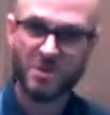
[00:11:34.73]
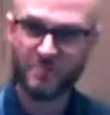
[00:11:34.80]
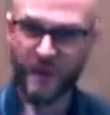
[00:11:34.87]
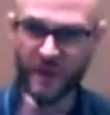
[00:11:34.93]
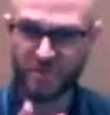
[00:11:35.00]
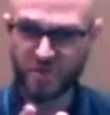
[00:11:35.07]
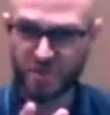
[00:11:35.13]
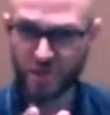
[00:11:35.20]

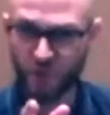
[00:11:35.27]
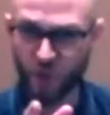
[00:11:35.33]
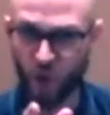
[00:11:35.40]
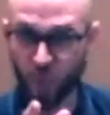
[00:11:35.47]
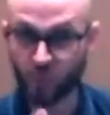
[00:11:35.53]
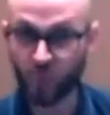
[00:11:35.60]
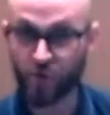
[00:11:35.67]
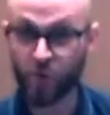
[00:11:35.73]
especially you
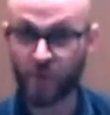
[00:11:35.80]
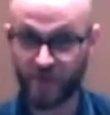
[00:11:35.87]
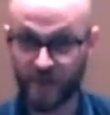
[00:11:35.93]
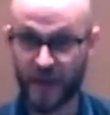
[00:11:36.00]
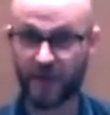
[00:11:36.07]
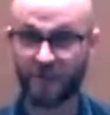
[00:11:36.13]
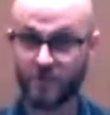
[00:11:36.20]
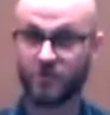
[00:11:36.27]
lot of broom if
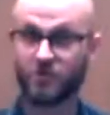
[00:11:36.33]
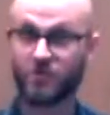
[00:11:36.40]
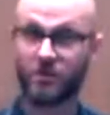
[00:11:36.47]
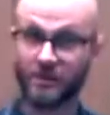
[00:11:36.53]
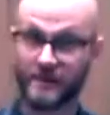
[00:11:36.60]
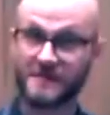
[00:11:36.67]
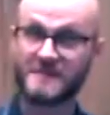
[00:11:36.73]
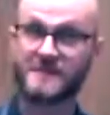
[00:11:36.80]
you're having a
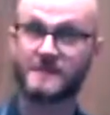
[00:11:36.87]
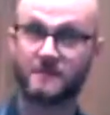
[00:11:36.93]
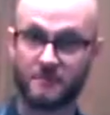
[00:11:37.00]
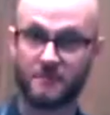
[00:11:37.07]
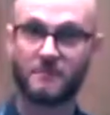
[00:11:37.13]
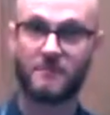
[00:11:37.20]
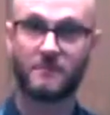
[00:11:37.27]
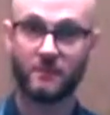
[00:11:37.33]
go at this.
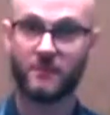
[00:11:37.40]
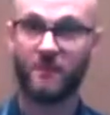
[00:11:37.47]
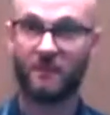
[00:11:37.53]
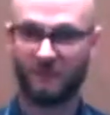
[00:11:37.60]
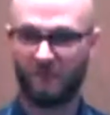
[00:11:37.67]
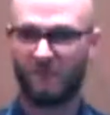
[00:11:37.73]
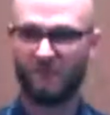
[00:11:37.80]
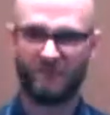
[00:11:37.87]

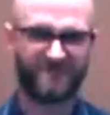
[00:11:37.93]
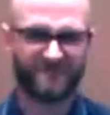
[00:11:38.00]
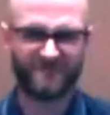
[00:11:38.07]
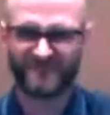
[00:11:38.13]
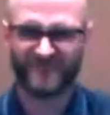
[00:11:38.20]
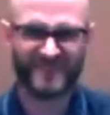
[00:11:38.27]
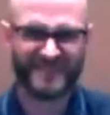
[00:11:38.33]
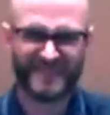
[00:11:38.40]

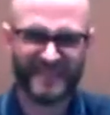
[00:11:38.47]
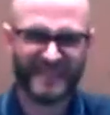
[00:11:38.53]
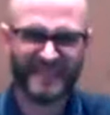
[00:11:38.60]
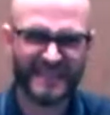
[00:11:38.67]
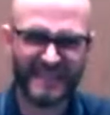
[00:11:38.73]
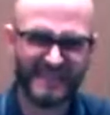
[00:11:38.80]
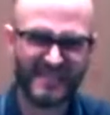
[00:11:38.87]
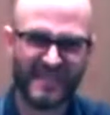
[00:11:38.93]
It's
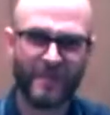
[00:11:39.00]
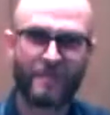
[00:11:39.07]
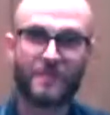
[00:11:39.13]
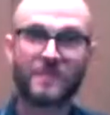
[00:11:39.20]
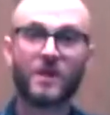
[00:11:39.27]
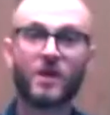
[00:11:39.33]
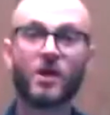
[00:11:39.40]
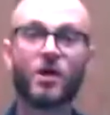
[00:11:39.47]
easy, isn't it?
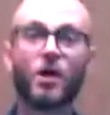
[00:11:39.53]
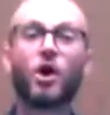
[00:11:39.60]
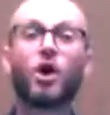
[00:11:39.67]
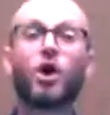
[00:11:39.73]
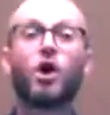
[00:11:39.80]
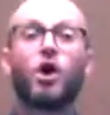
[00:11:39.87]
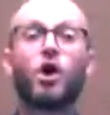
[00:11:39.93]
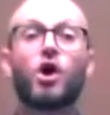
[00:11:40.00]

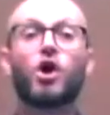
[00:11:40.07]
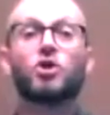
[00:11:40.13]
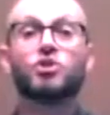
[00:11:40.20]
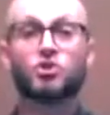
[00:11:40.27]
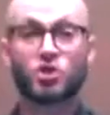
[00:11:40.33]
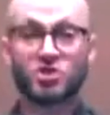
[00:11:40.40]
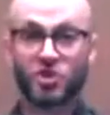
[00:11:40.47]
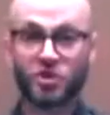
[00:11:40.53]

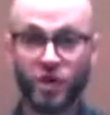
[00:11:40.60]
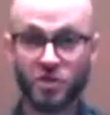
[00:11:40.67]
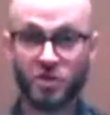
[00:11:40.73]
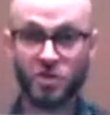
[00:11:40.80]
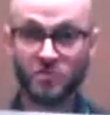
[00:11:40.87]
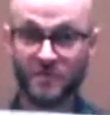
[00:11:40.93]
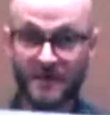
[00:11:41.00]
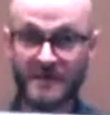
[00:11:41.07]
Just the
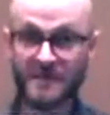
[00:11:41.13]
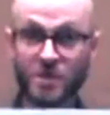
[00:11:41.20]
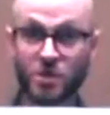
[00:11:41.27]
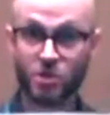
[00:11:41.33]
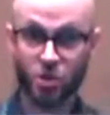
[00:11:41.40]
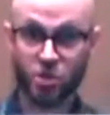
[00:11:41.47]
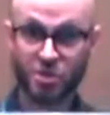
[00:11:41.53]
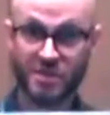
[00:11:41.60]
crotchet beat,
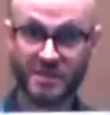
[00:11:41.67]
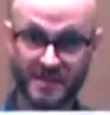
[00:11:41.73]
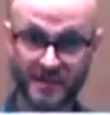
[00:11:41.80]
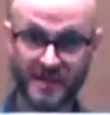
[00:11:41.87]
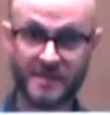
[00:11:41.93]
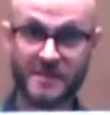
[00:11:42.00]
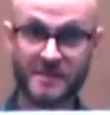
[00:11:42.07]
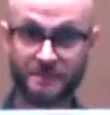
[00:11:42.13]
just the
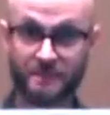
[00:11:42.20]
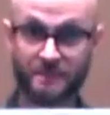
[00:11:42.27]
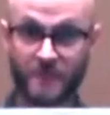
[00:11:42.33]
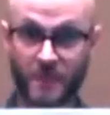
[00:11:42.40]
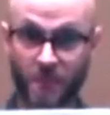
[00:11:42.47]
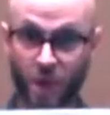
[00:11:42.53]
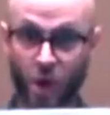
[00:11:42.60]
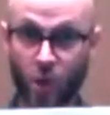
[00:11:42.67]
T's.
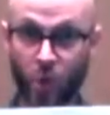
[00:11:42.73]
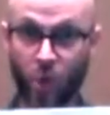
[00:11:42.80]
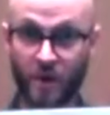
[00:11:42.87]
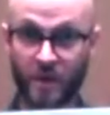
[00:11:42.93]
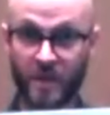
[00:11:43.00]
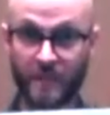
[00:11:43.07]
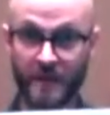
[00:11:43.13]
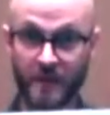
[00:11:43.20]

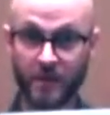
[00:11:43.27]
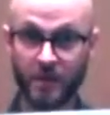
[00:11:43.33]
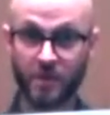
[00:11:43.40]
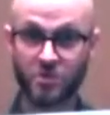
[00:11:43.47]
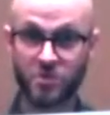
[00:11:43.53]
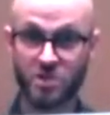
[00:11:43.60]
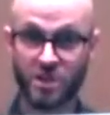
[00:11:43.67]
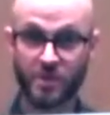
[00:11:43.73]
One in the middle,
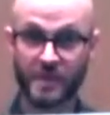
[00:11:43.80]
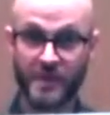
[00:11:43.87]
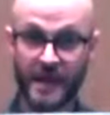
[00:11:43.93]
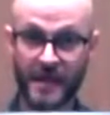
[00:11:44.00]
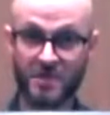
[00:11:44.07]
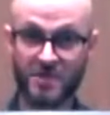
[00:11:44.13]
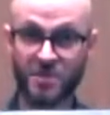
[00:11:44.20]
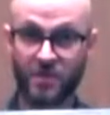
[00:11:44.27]
two in
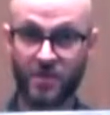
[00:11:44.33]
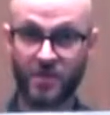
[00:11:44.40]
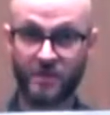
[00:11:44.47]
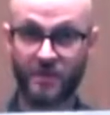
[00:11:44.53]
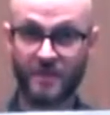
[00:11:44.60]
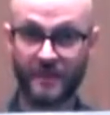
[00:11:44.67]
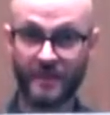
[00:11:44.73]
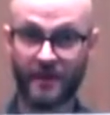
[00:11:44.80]
the edge,
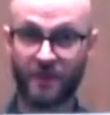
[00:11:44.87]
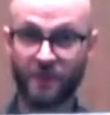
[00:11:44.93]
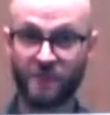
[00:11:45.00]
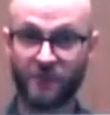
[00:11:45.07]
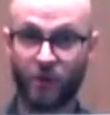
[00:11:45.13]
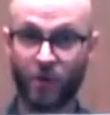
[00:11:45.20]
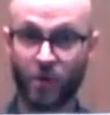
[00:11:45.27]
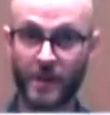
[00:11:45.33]
three in the middle,
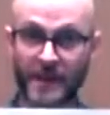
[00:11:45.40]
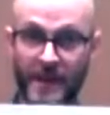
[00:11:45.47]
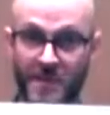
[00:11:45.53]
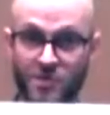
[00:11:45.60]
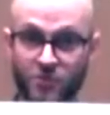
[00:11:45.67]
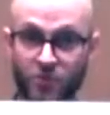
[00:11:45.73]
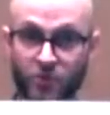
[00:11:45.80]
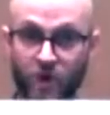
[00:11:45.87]
four on the
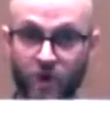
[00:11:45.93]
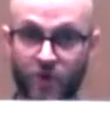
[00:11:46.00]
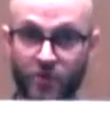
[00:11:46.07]
edge.